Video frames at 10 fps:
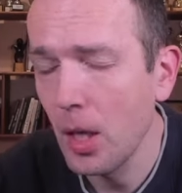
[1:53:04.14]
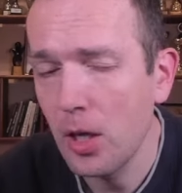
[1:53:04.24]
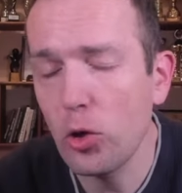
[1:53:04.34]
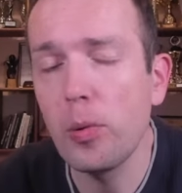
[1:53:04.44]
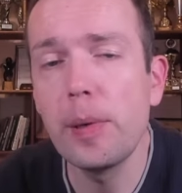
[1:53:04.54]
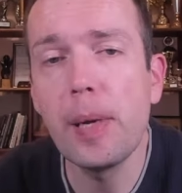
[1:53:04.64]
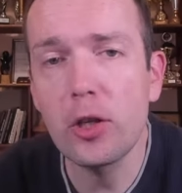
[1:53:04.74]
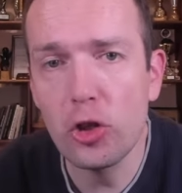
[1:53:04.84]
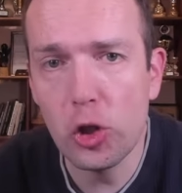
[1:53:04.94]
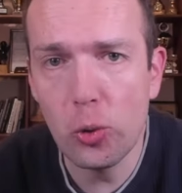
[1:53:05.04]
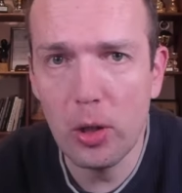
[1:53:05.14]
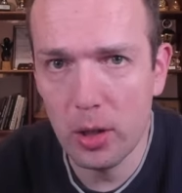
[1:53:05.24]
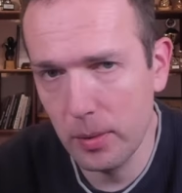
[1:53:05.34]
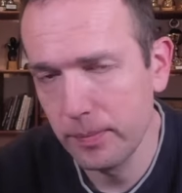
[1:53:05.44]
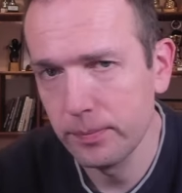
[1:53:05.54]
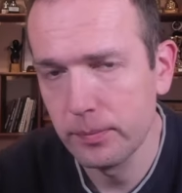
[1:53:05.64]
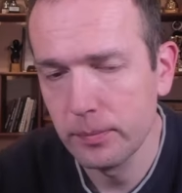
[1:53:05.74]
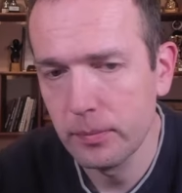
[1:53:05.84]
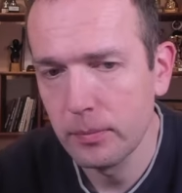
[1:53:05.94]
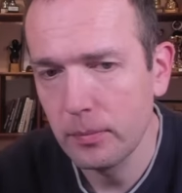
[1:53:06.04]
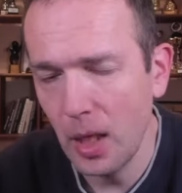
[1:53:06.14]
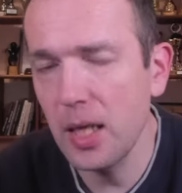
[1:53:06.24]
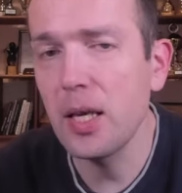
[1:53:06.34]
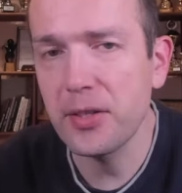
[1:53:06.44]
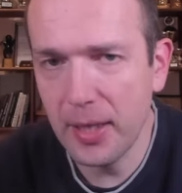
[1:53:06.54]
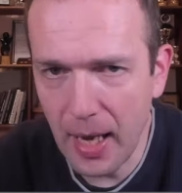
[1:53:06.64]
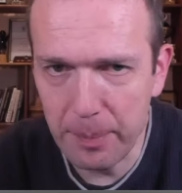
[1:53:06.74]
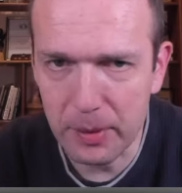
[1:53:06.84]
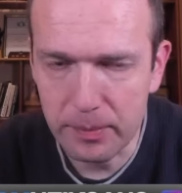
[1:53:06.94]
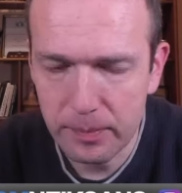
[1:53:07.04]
So we make sure it doesn't happen.